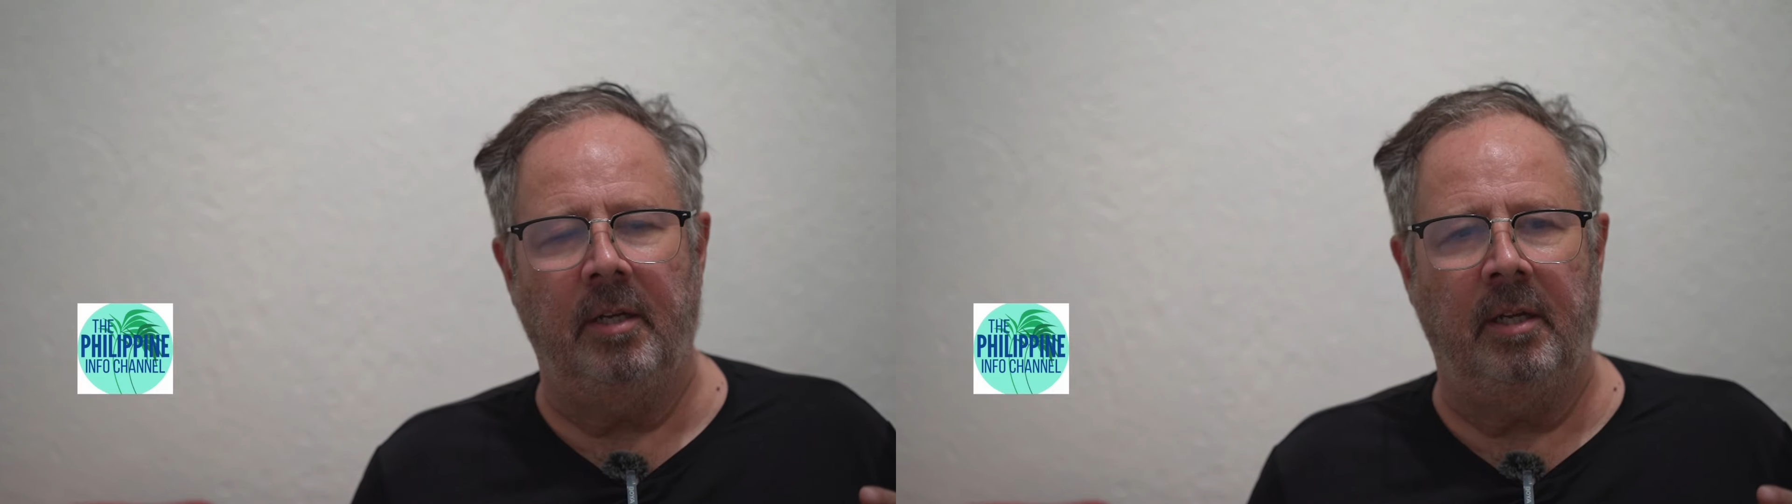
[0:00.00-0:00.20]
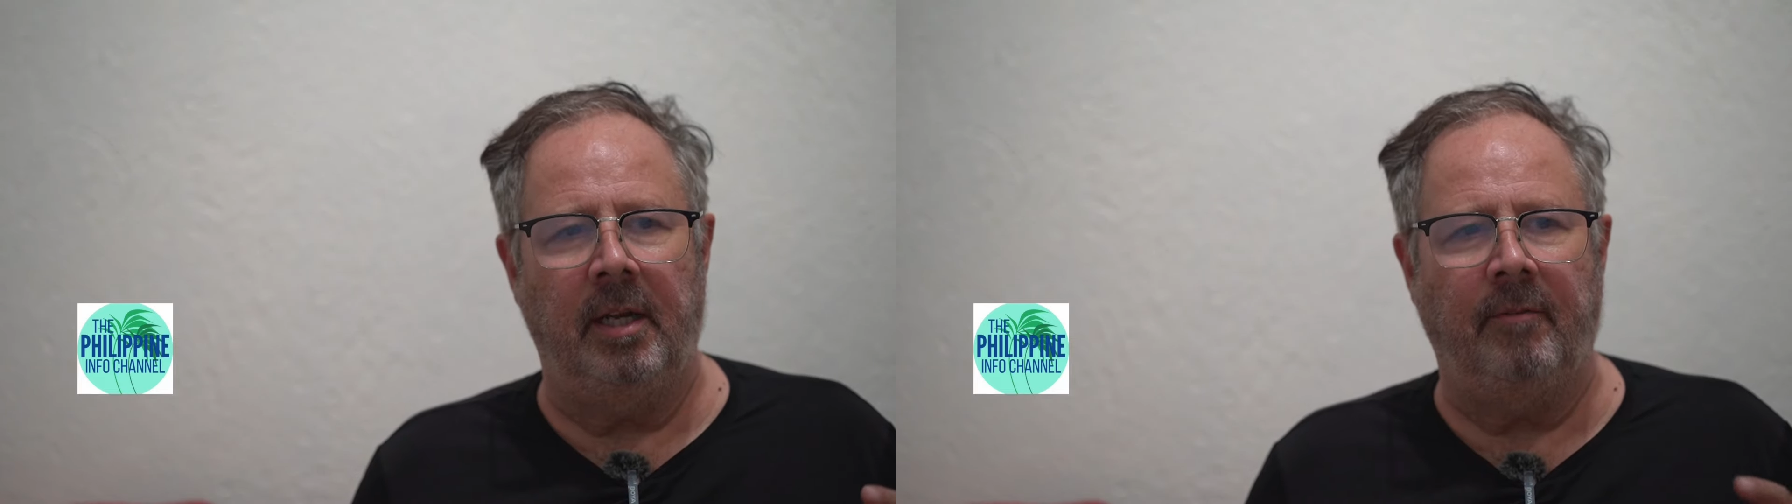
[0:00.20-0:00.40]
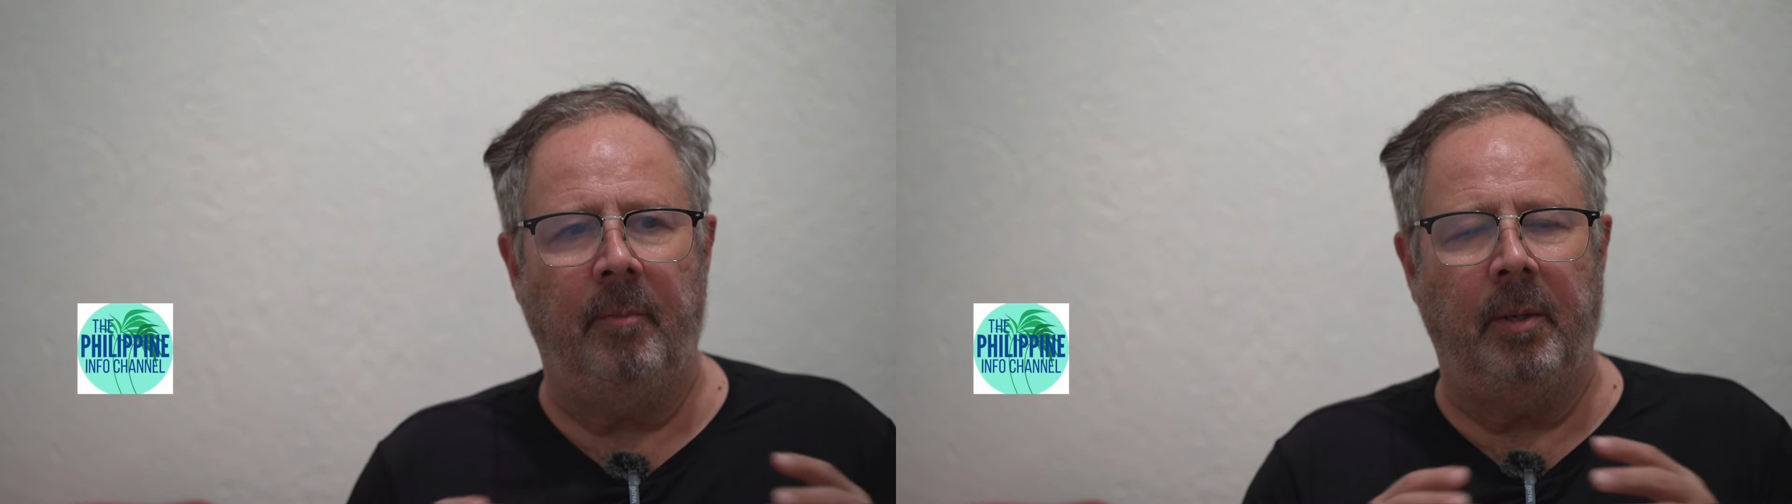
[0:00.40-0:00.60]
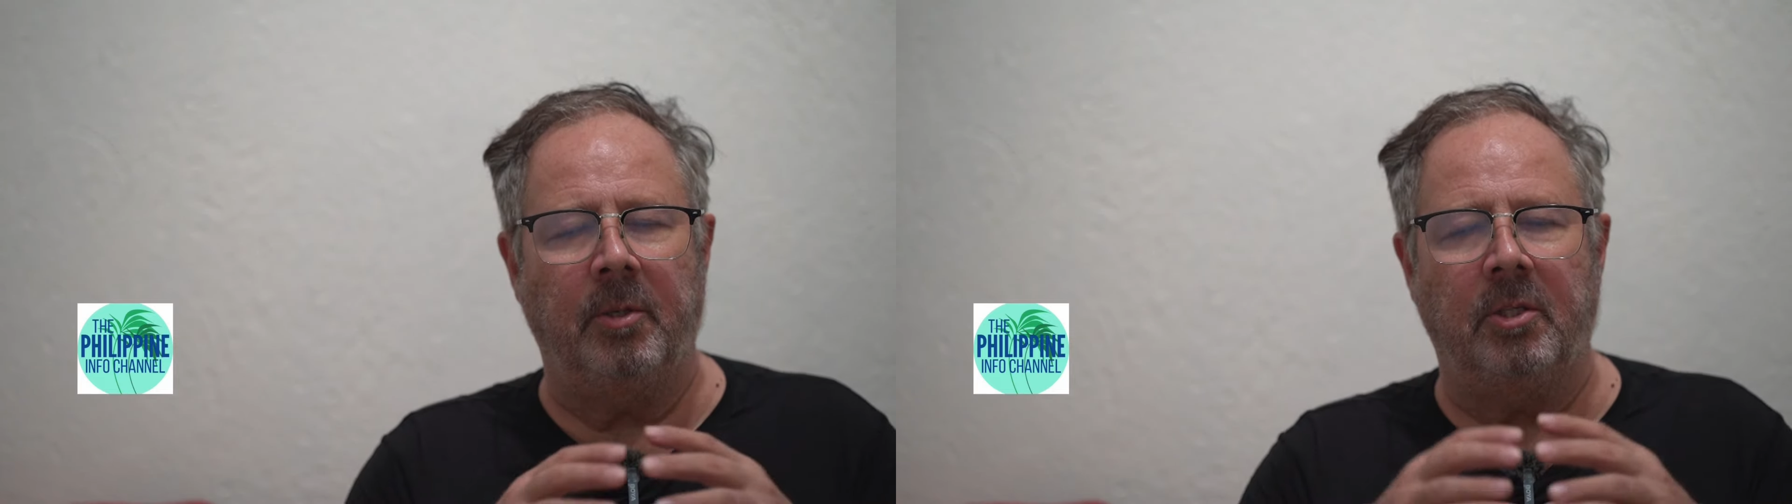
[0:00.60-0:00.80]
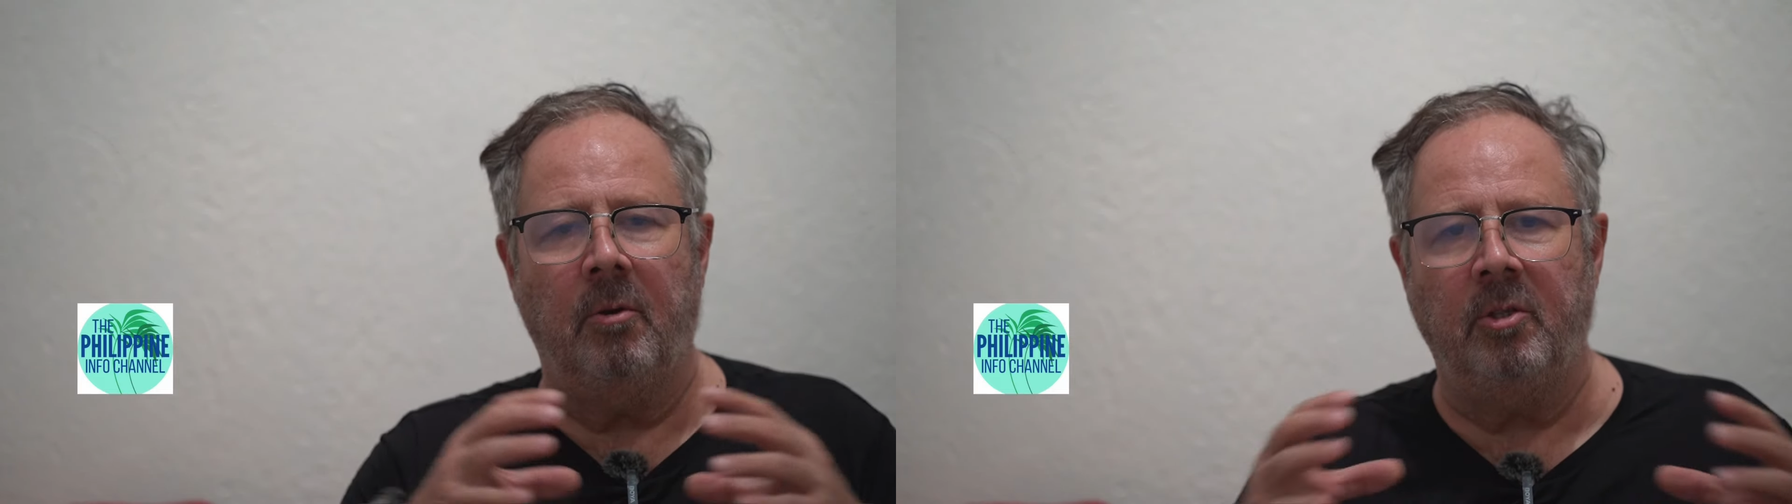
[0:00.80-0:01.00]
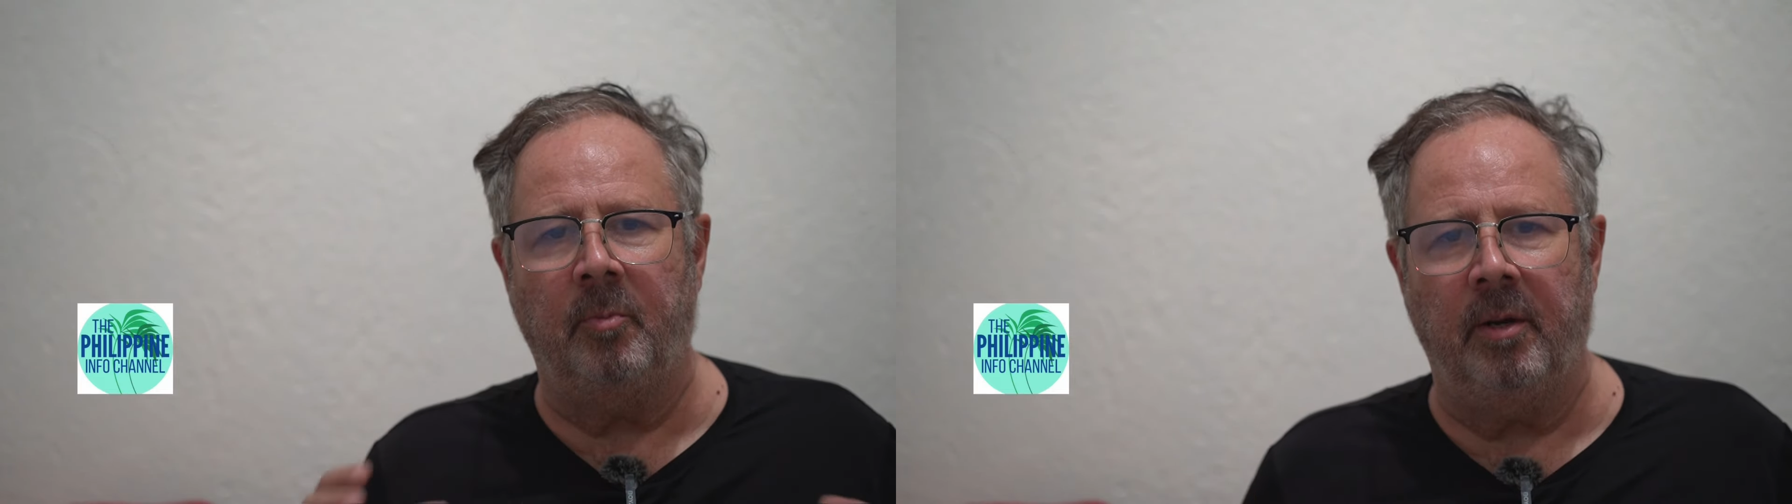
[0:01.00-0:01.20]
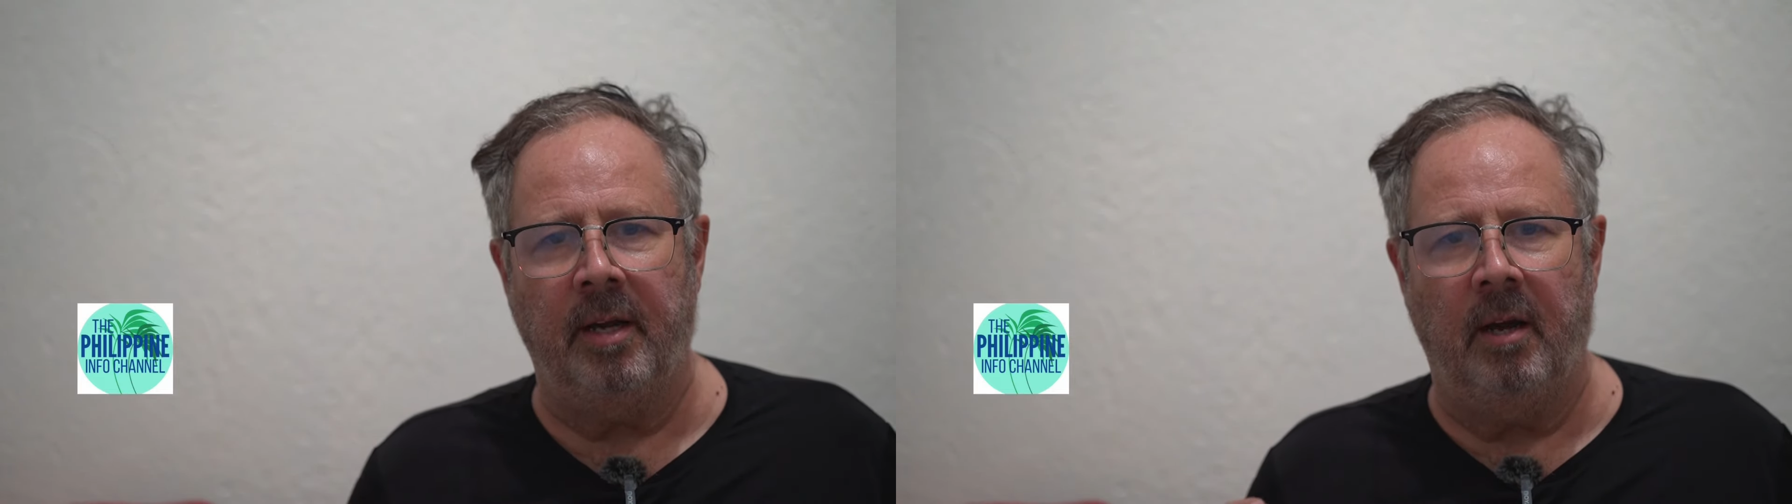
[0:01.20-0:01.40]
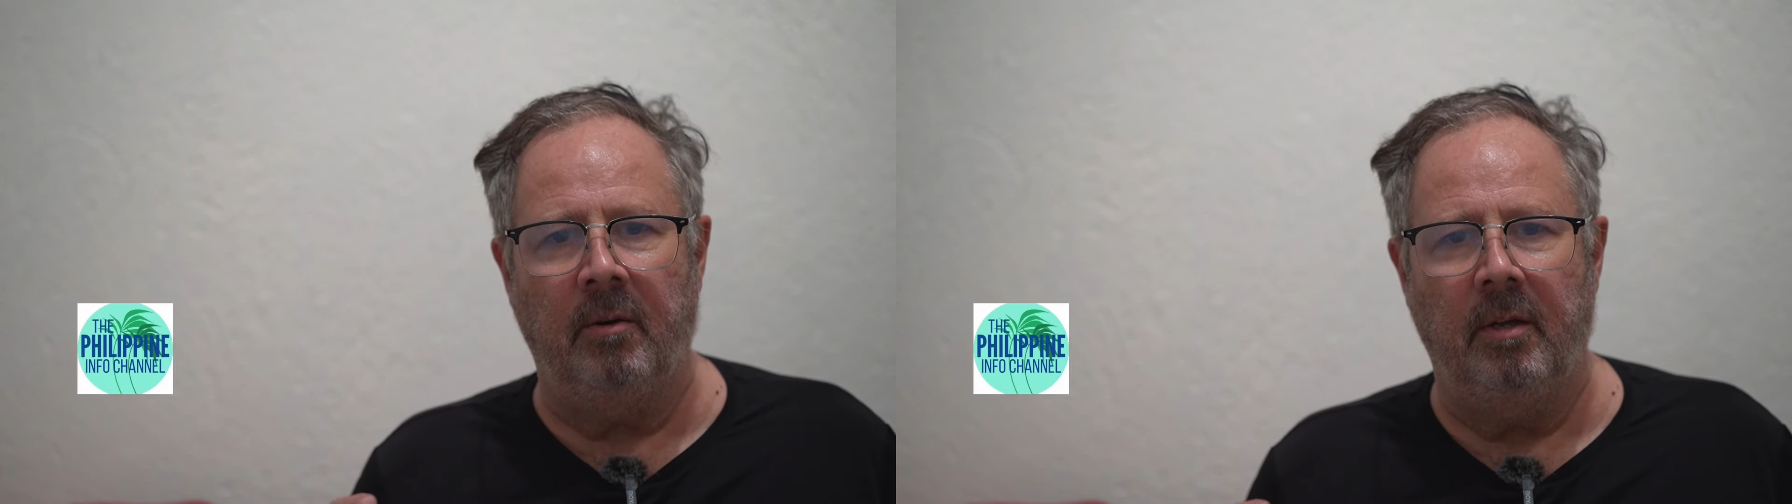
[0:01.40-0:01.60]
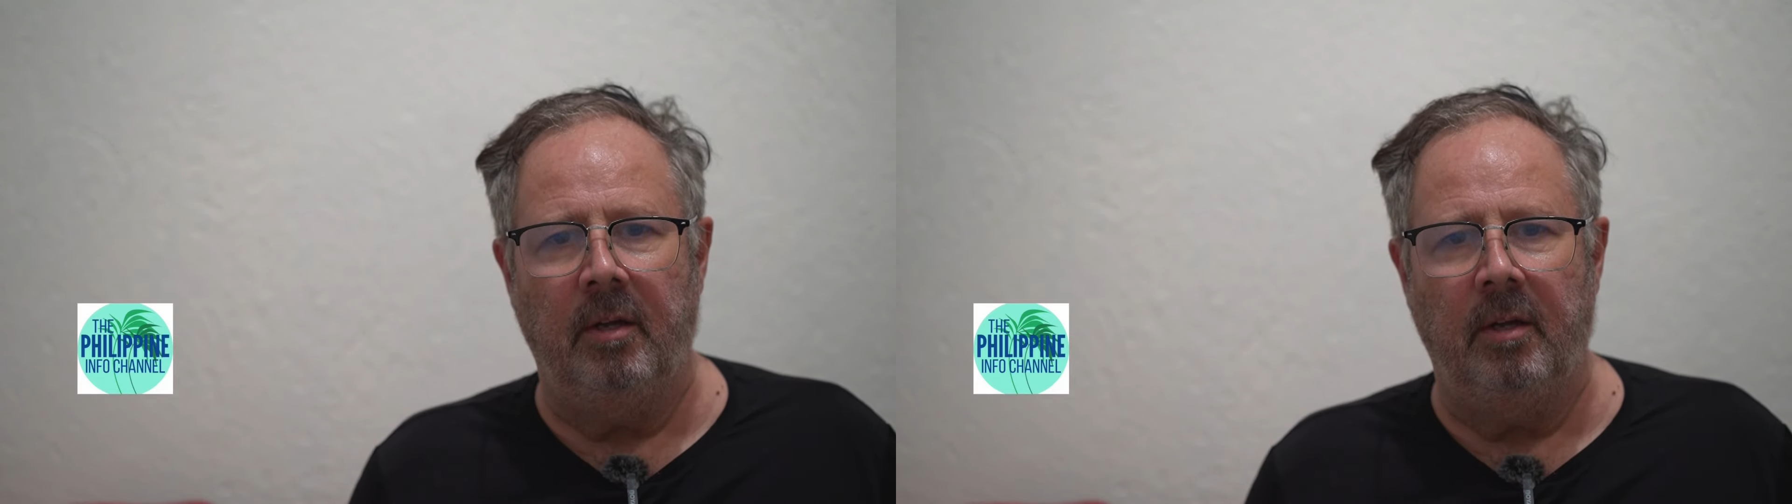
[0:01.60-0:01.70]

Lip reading: everybody was so spread out.